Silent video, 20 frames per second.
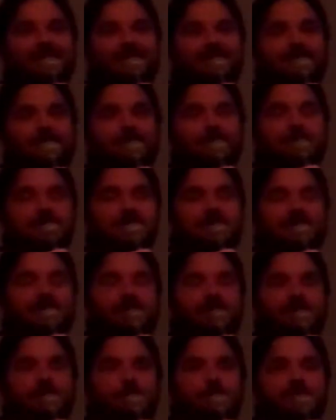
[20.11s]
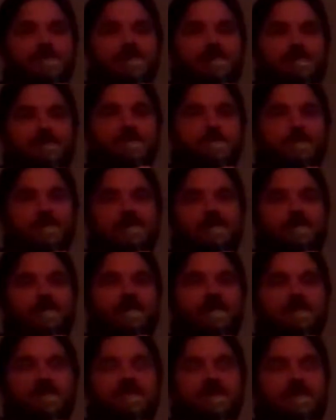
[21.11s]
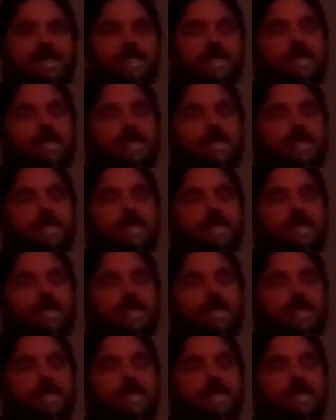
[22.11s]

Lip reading: So I think there's a lot of speculation.